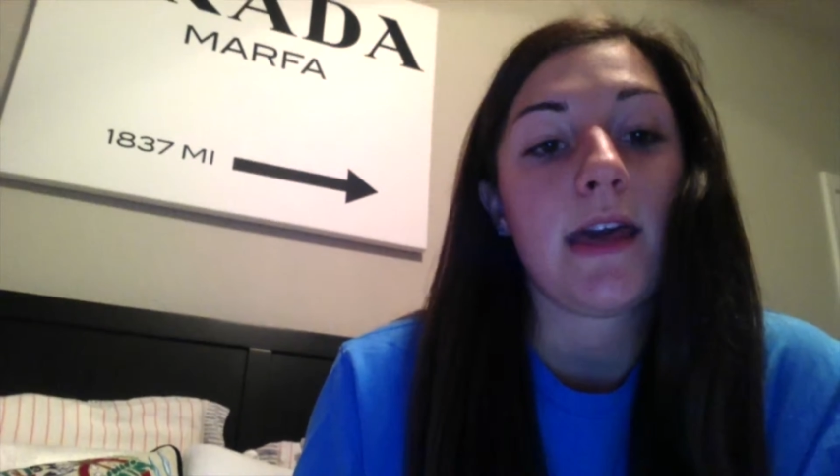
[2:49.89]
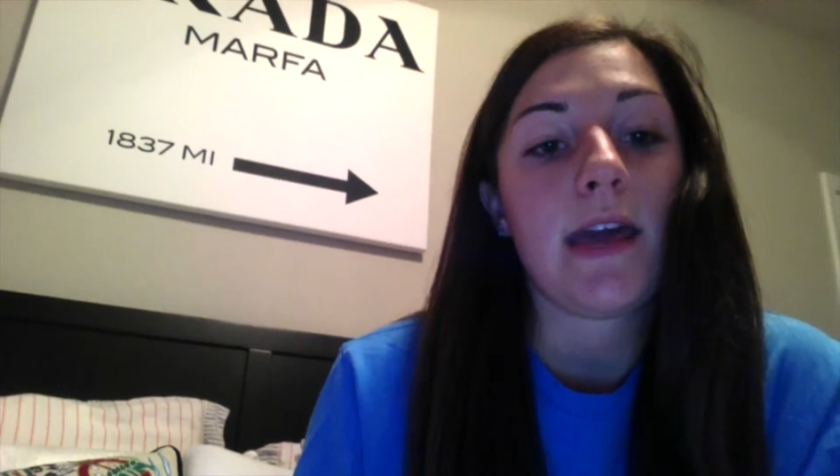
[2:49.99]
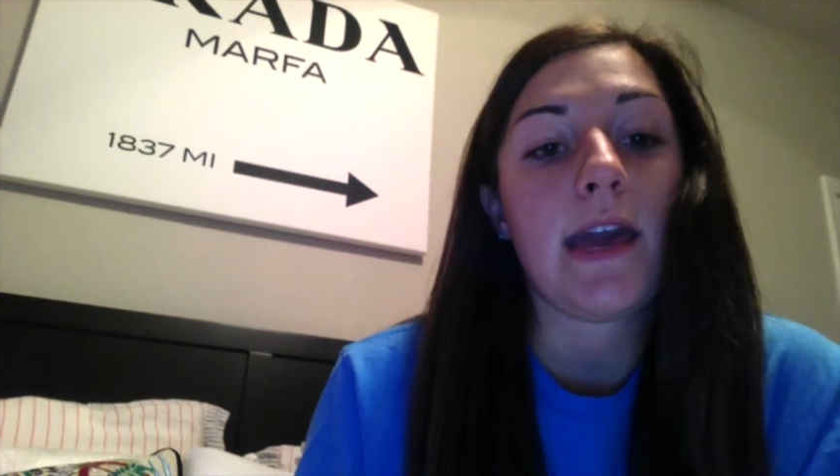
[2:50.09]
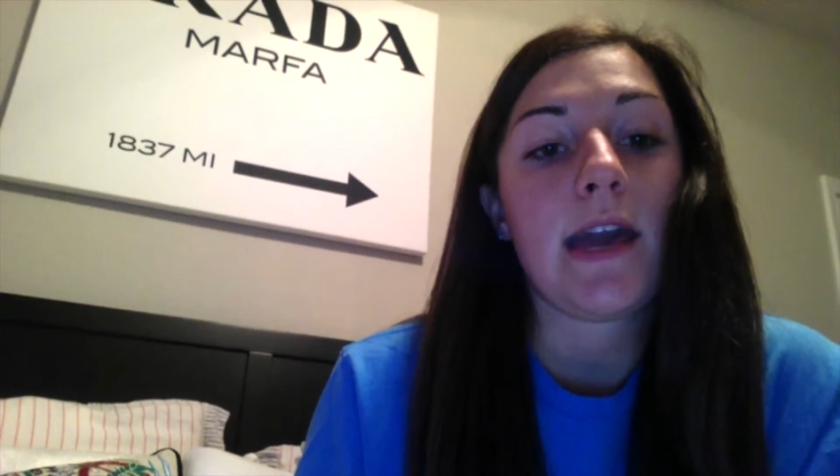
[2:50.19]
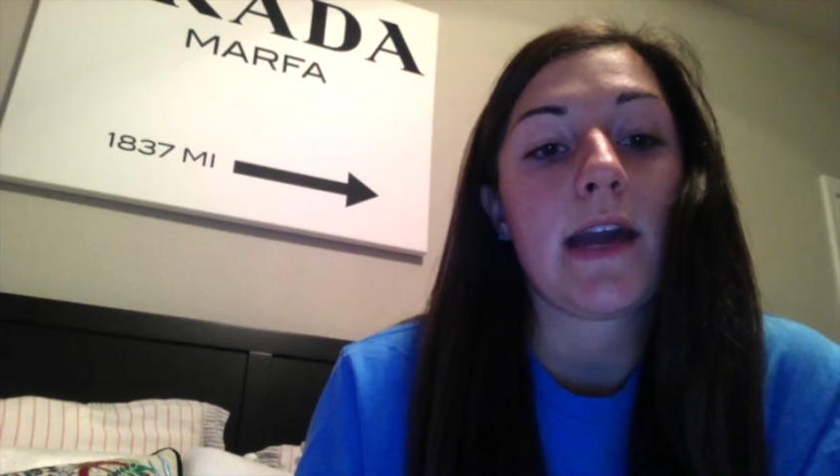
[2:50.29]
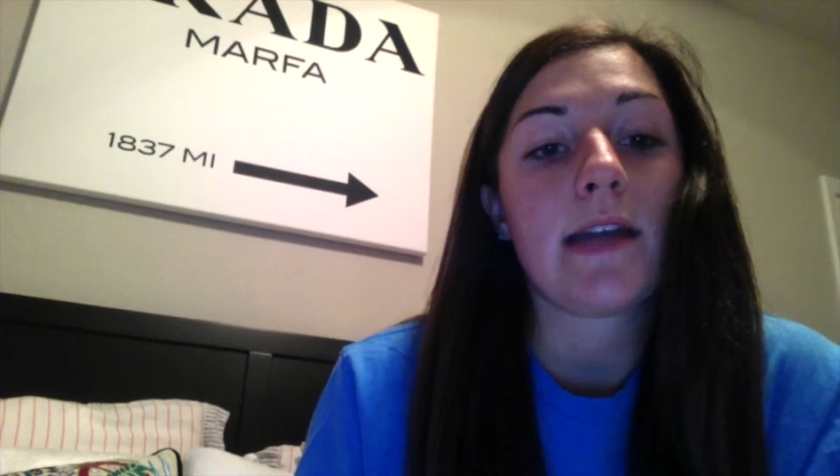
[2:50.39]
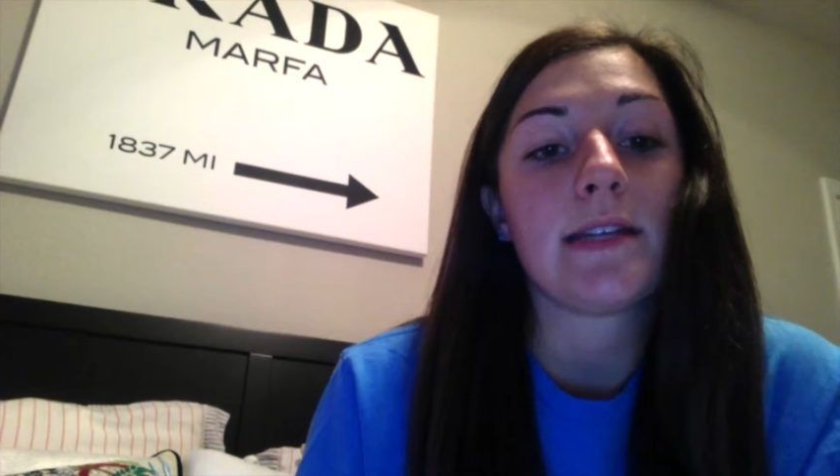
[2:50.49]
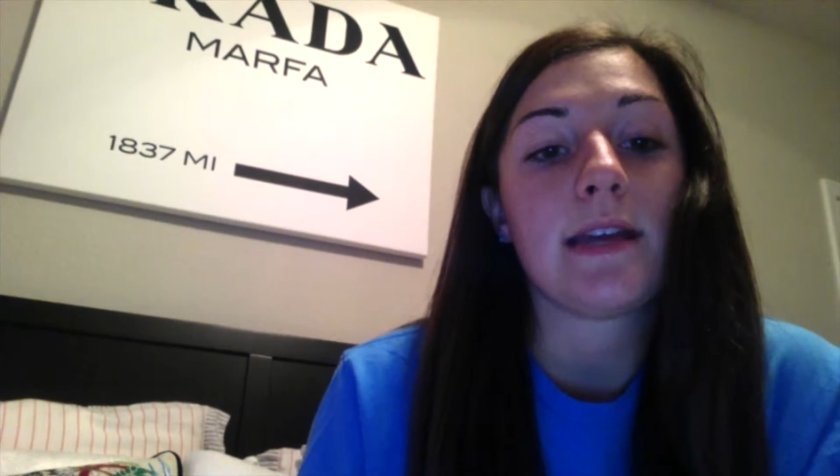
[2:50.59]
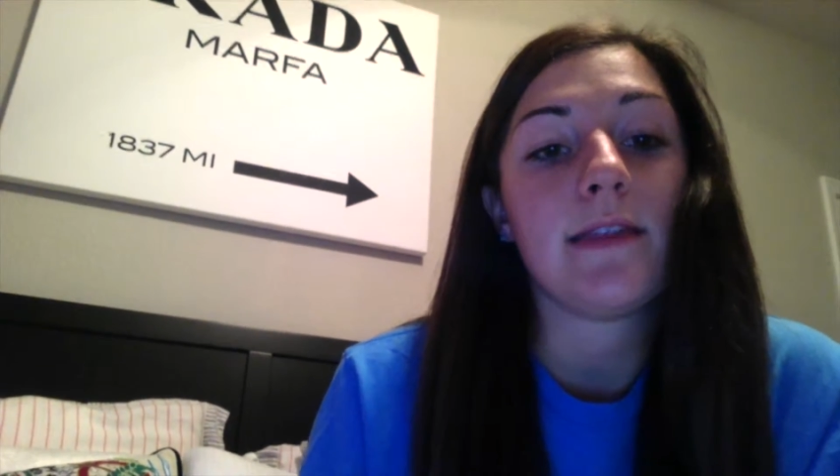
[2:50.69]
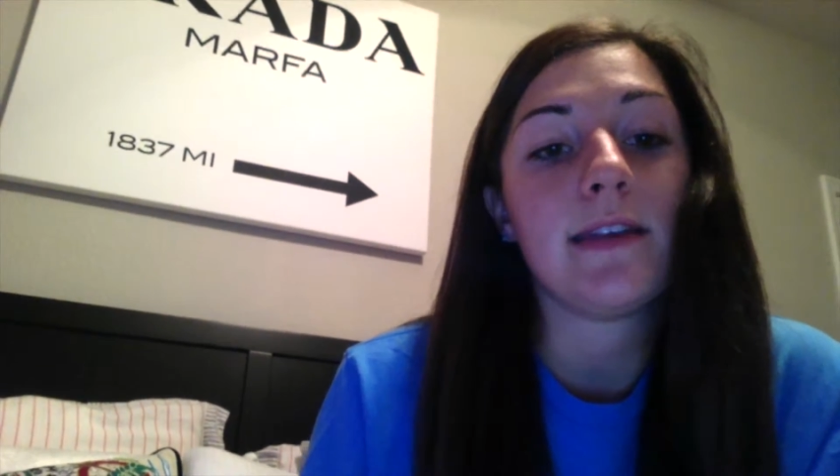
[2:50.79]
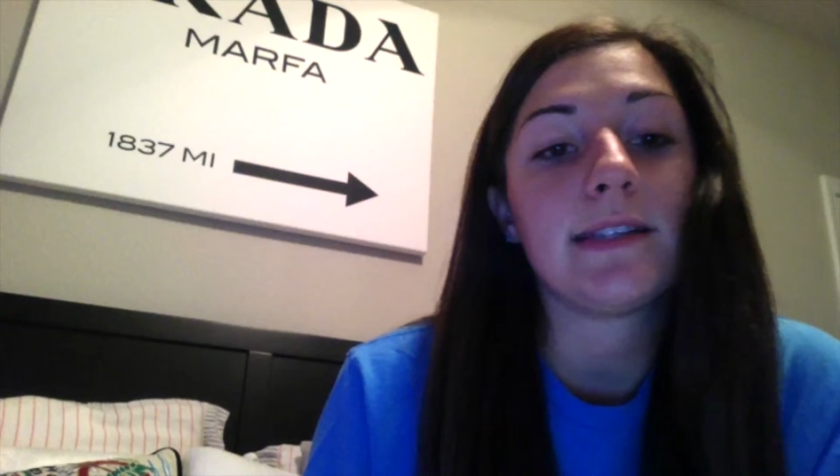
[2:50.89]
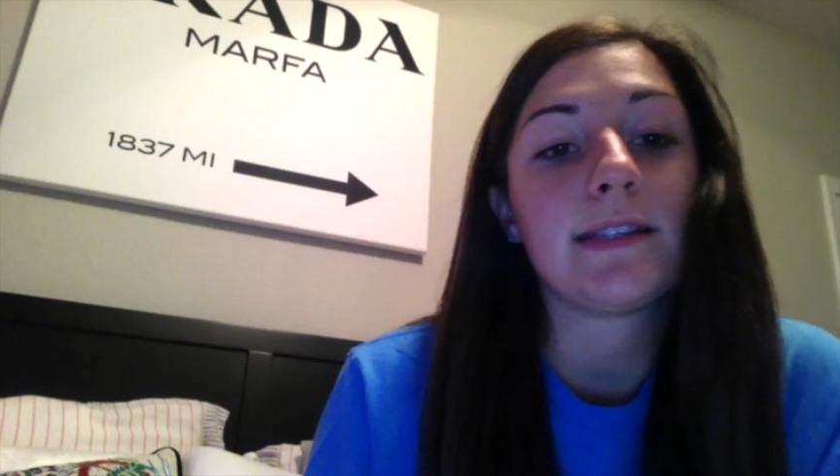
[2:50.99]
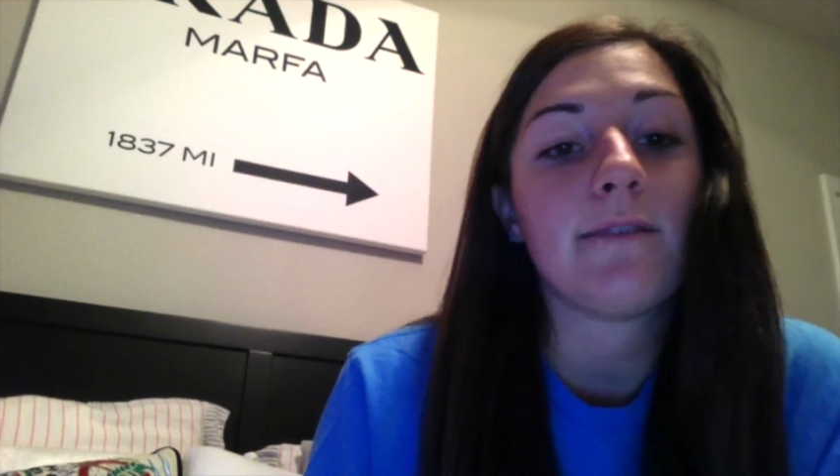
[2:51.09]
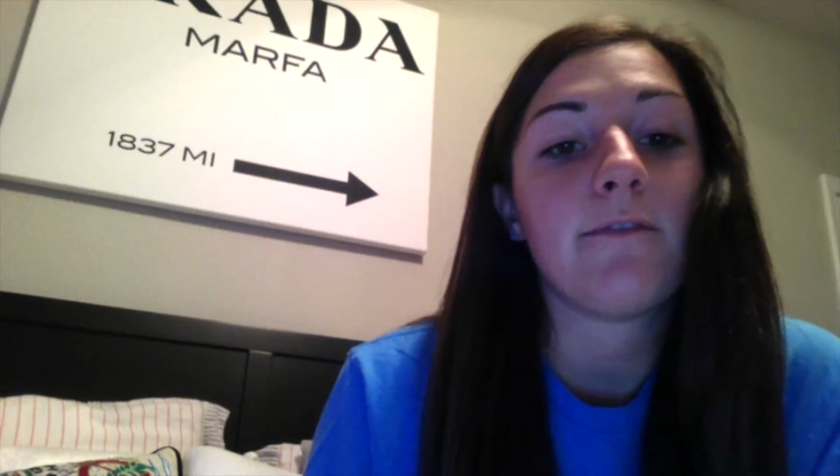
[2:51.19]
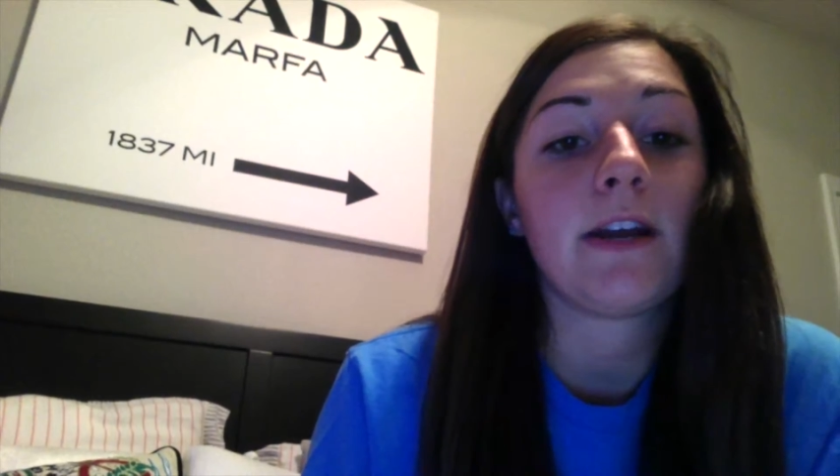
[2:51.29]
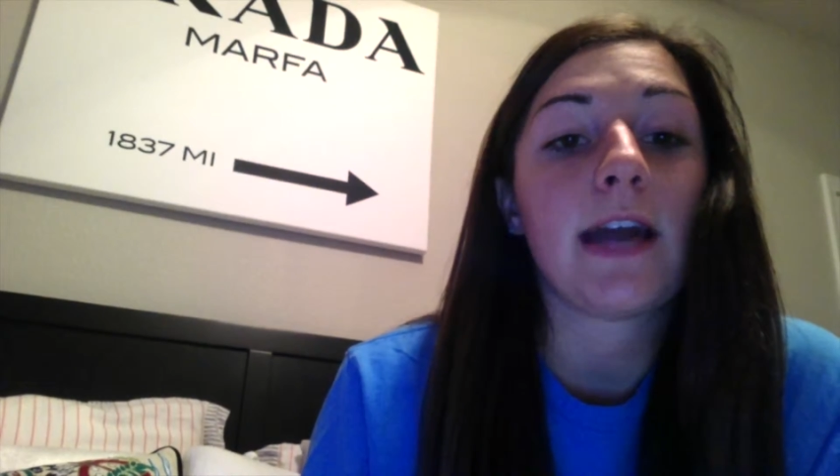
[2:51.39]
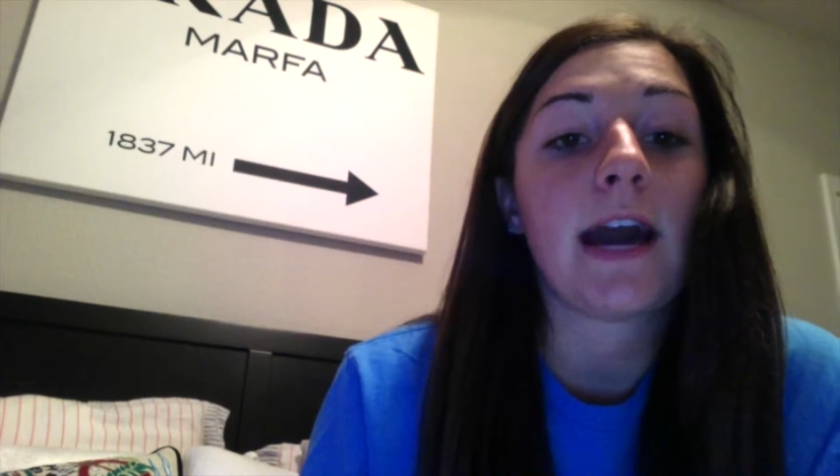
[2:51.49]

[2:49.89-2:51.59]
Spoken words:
And this very